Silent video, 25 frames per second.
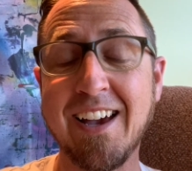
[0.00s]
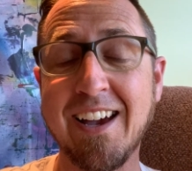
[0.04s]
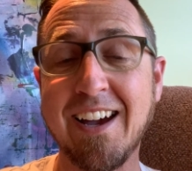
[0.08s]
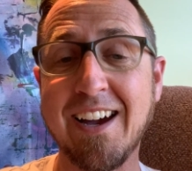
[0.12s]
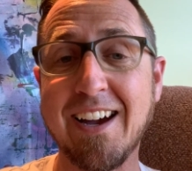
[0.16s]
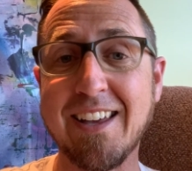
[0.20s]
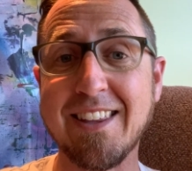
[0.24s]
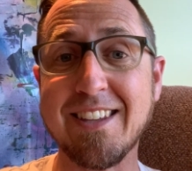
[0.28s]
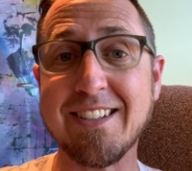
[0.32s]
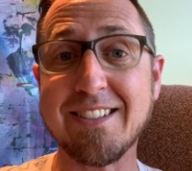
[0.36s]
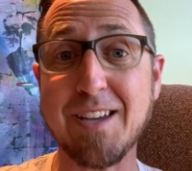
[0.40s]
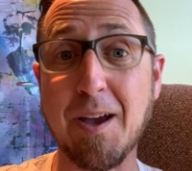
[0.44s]

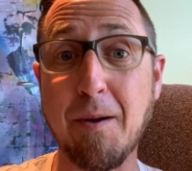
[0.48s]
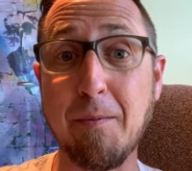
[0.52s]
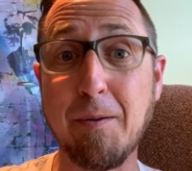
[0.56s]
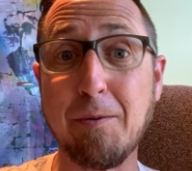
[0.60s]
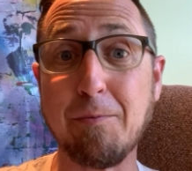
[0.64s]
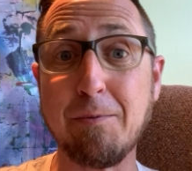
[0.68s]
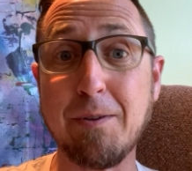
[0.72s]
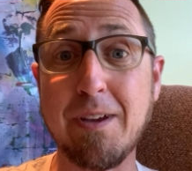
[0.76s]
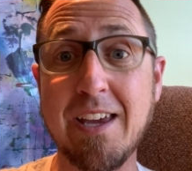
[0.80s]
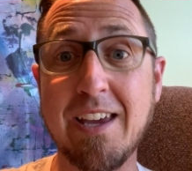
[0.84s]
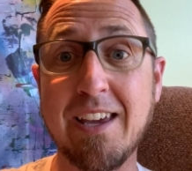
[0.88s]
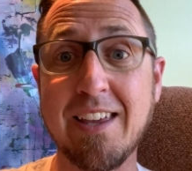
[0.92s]
this
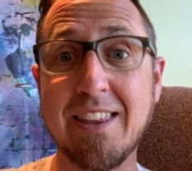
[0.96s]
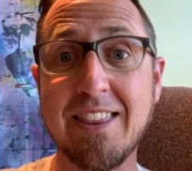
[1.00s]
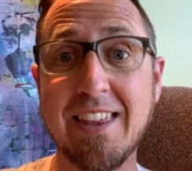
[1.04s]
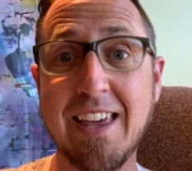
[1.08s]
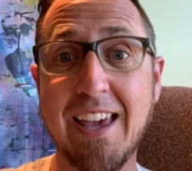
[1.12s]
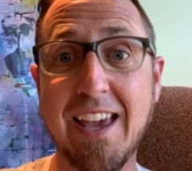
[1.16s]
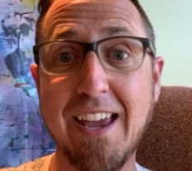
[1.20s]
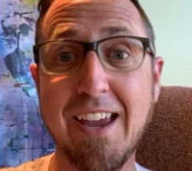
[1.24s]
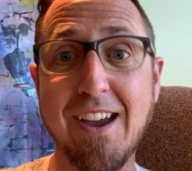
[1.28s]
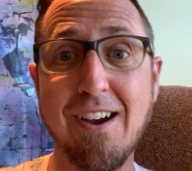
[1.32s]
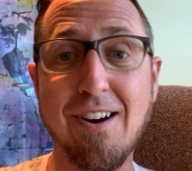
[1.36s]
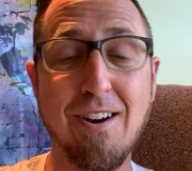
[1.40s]
coming week,
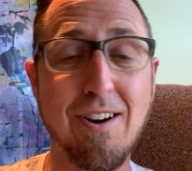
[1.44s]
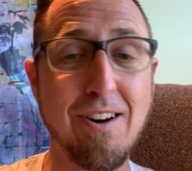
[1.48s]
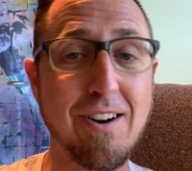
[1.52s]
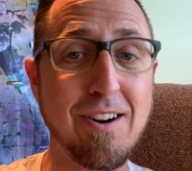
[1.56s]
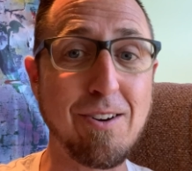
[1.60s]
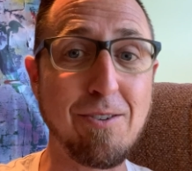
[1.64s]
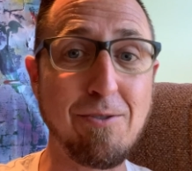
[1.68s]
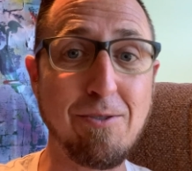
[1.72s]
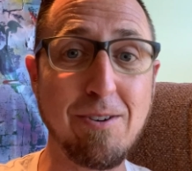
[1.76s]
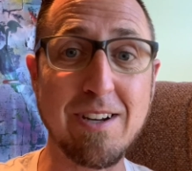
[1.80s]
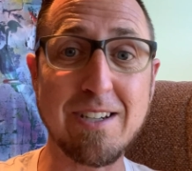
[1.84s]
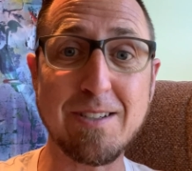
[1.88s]
they are
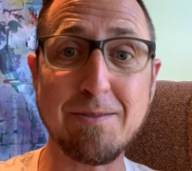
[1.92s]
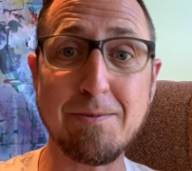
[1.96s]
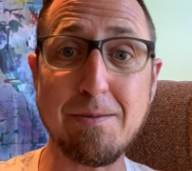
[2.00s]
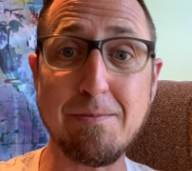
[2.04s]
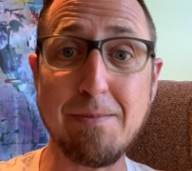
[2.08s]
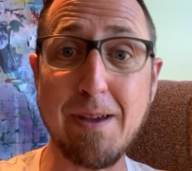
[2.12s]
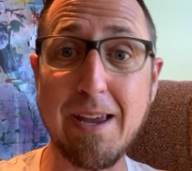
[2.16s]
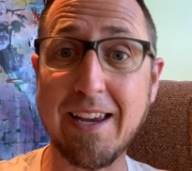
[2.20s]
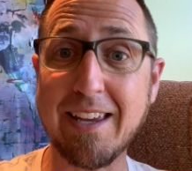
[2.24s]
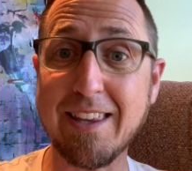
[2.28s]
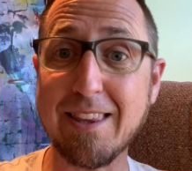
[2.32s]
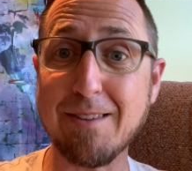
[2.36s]
going to be
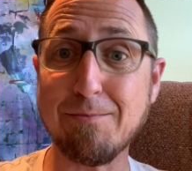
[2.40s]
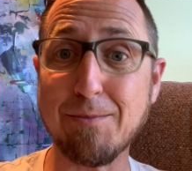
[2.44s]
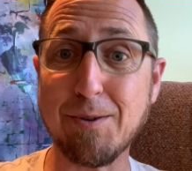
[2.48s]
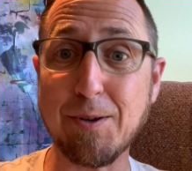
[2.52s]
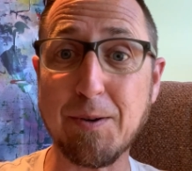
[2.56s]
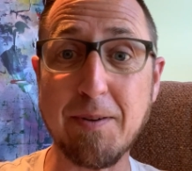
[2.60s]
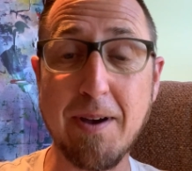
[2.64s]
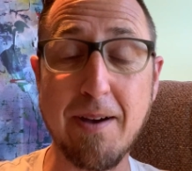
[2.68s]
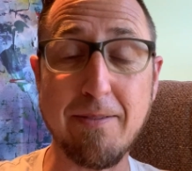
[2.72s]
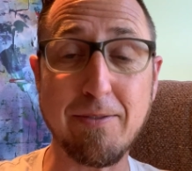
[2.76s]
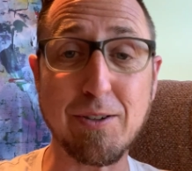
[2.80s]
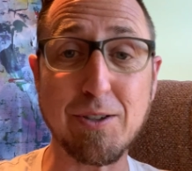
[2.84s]
making the
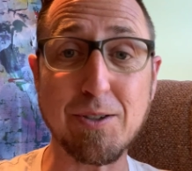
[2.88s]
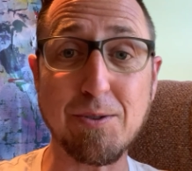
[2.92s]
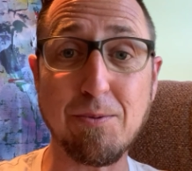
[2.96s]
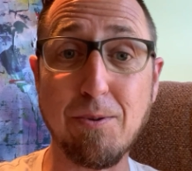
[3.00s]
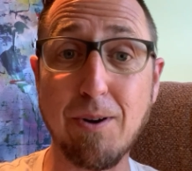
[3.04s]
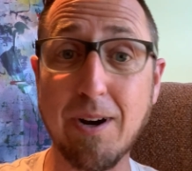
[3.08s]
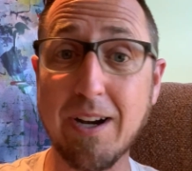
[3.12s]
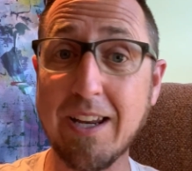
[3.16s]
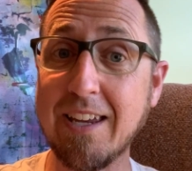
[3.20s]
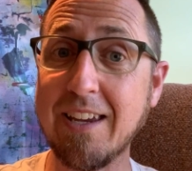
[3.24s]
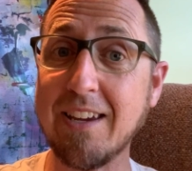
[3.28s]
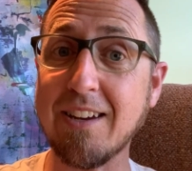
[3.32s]
move after
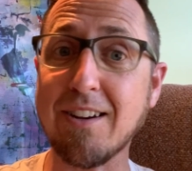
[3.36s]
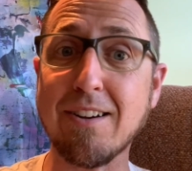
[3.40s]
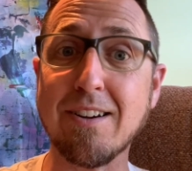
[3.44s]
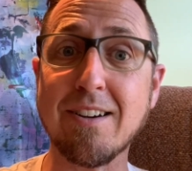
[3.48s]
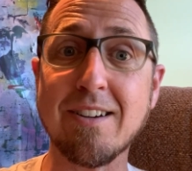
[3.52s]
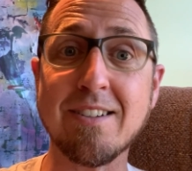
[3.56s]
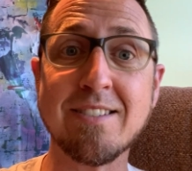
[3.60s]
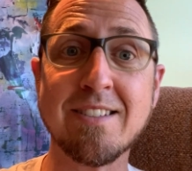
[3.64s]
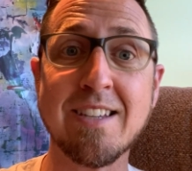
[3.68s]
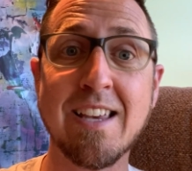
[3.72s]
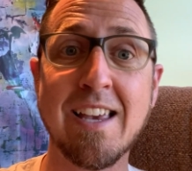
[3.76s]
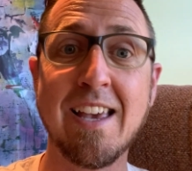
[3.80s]
20
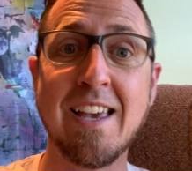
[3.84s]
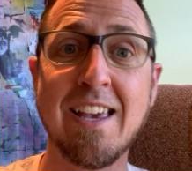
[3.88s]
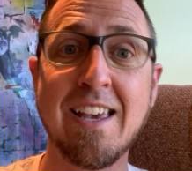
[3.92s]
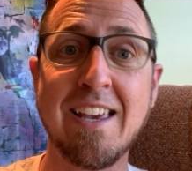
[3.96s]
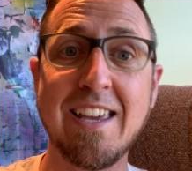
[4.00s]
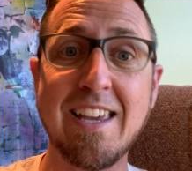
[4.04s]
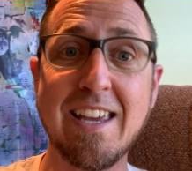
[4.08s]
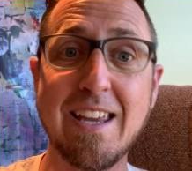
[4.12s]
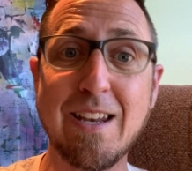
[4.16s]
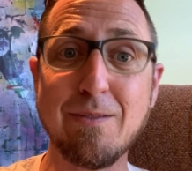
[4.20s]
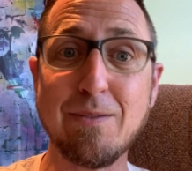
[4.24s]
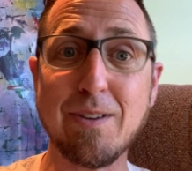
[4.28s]
years
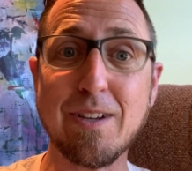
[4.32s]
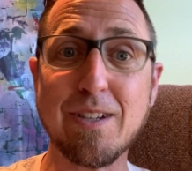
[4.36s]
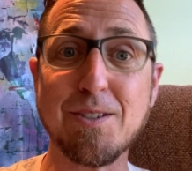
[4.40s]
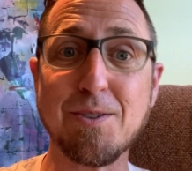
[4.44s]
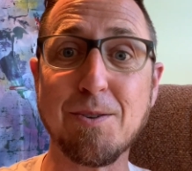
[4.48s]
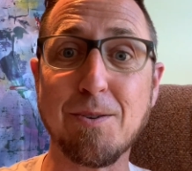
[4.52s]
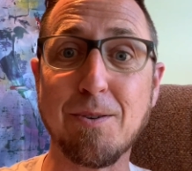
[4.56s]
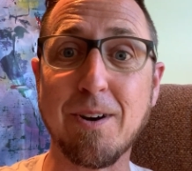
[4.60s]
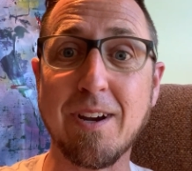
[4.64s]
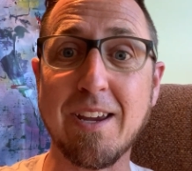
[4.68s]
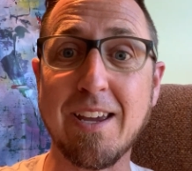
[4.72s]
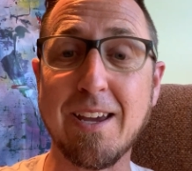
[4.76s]
in
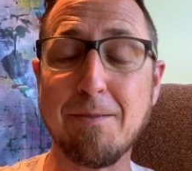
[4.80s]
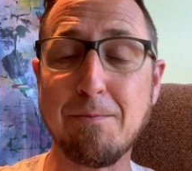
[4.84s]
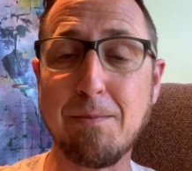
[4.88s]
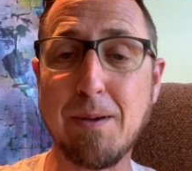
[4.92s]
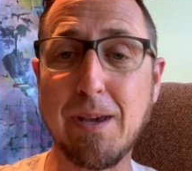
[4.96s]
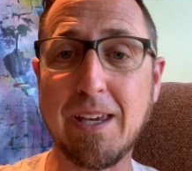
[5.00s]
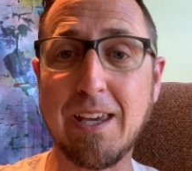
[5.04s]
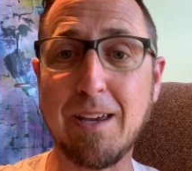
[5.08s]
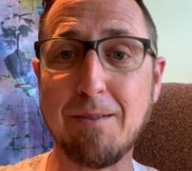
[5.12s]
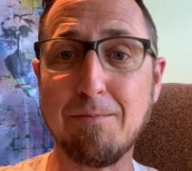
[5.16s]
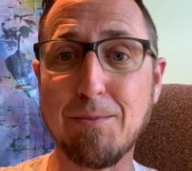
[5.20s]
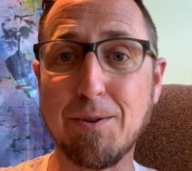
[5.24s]
Victoria,
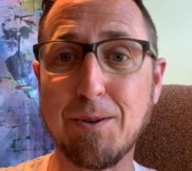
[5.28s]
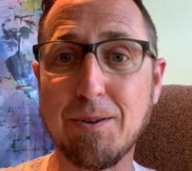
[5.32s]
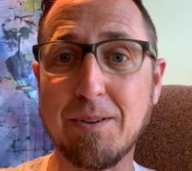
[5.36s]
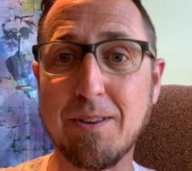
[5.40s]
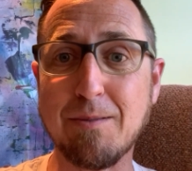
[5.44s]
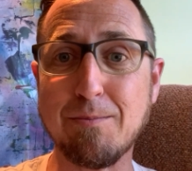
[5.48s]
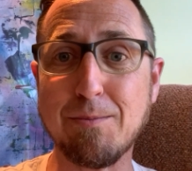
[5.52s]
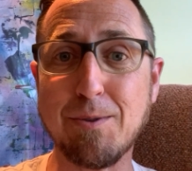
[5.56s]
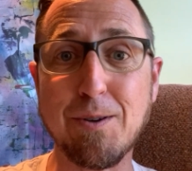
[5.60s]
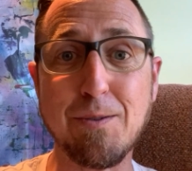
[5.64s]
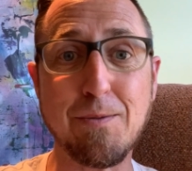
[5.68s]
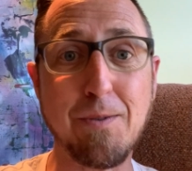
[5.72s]
making
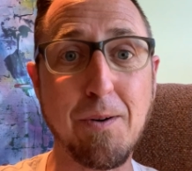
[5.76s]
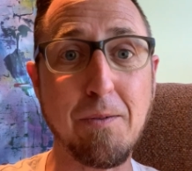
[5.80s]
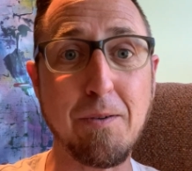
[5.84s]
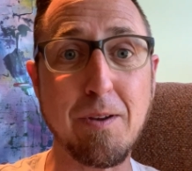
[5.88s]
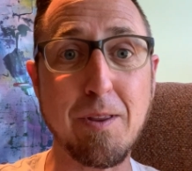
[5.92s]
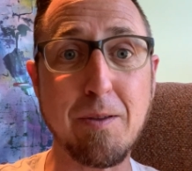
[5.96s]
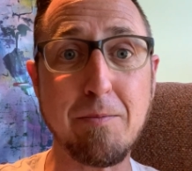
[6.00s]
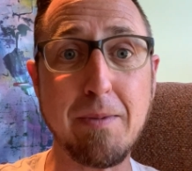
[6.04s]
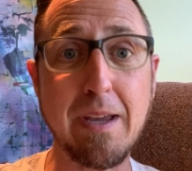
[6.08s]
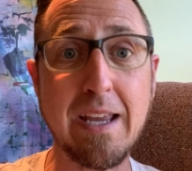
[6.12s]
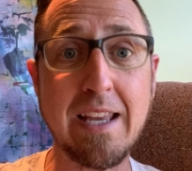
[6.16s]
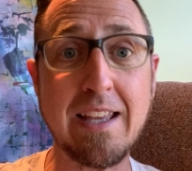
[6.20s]
the move over to
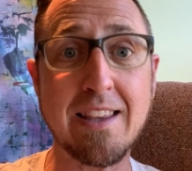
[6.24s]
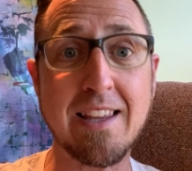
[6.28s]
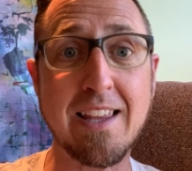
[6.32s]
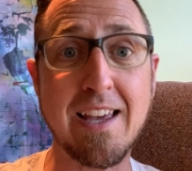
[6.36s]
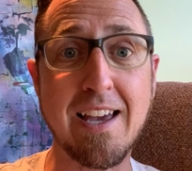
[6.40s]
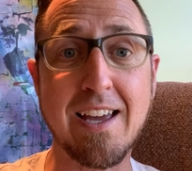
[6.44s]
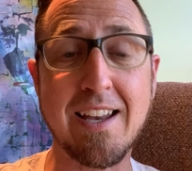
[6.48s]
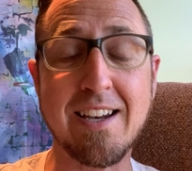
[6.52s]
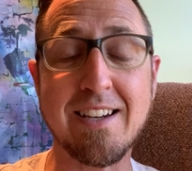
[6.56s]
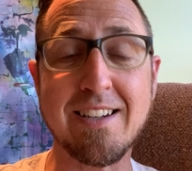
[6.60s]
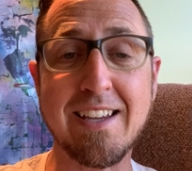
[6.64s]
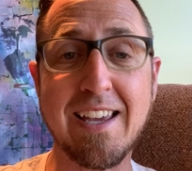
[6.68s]
the
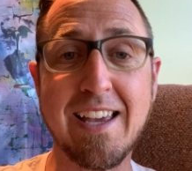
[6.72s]
mainland.